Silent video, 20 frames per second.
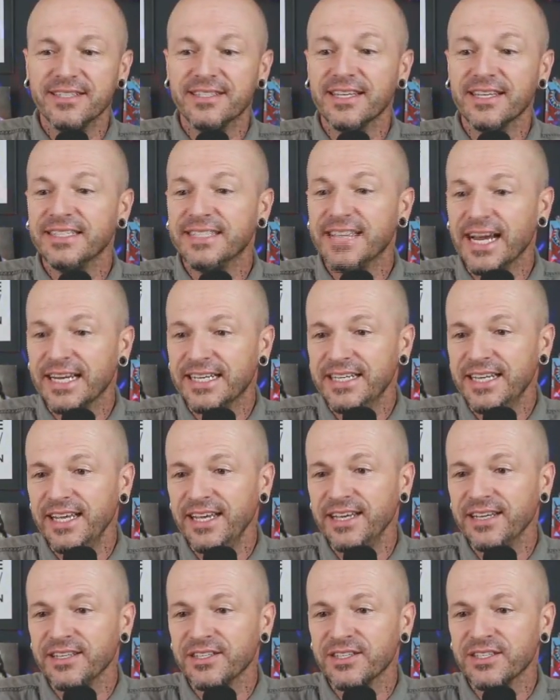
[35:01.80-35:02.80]
and
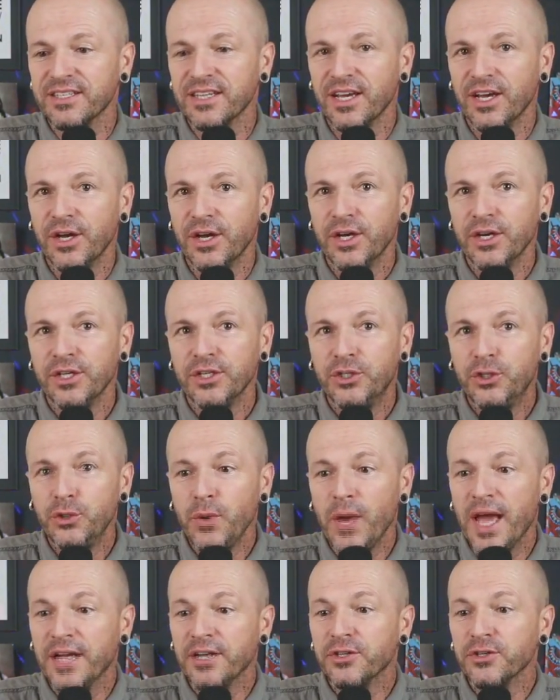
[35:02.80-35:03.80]
techniques to
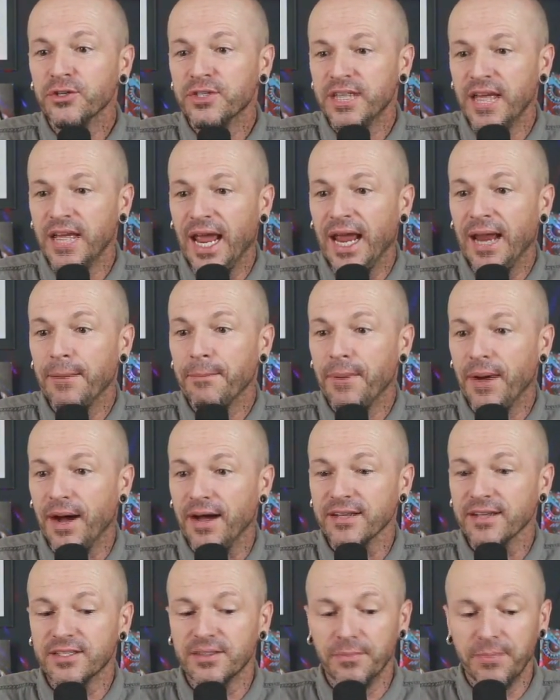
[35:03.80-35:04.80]
entertain
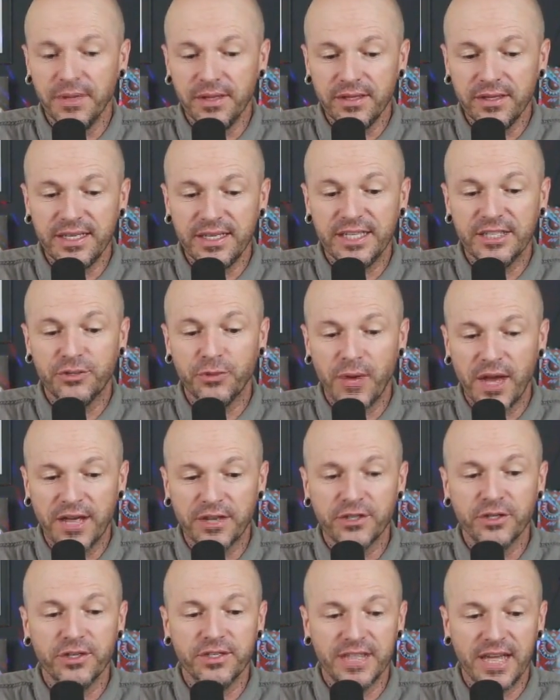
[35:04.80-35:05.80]
possibility, to
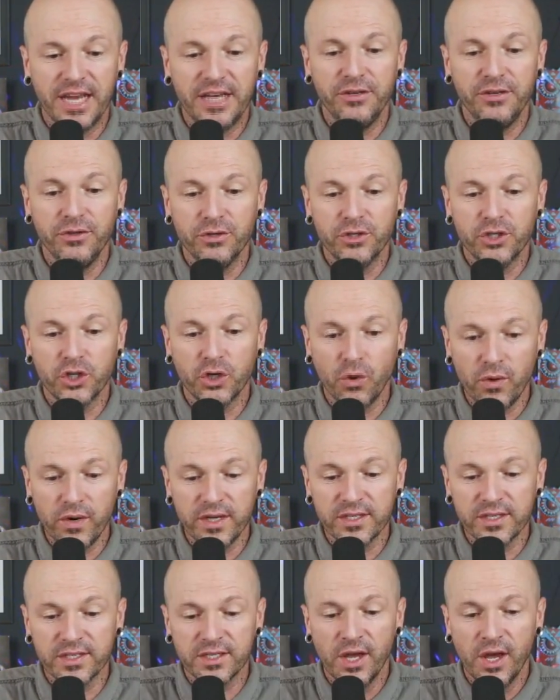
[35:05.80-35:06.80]
entertain new
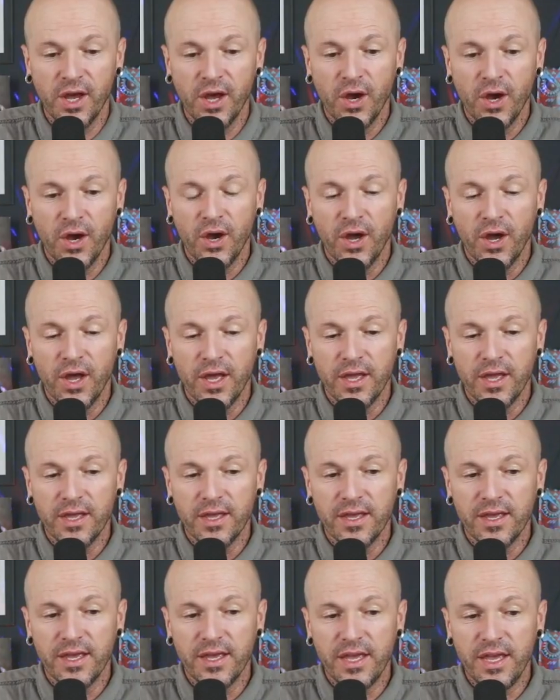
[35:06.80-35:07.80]
choice,
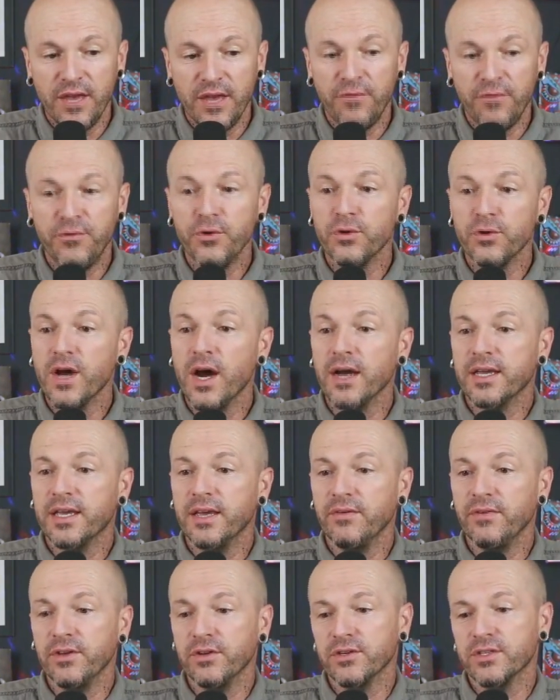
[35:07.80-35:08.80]
if you're not
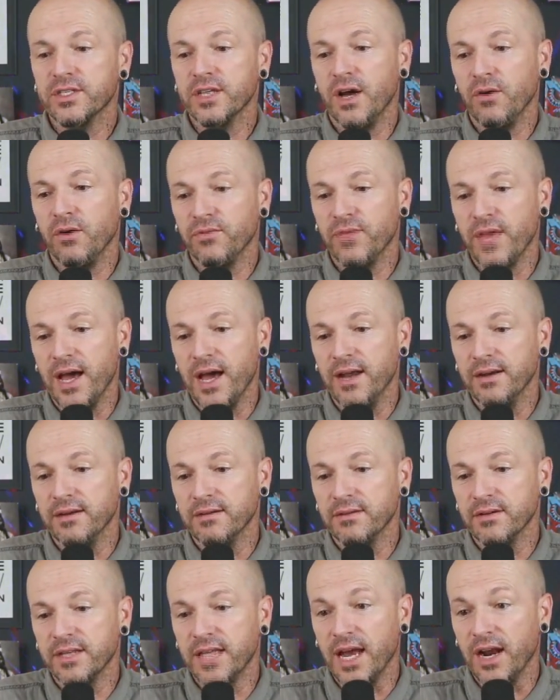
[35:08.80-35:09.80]
giving yourself that
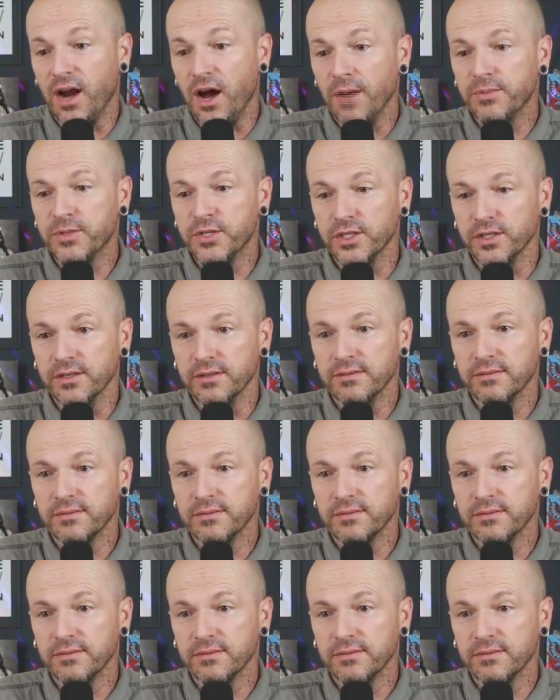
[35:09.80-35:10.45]
option.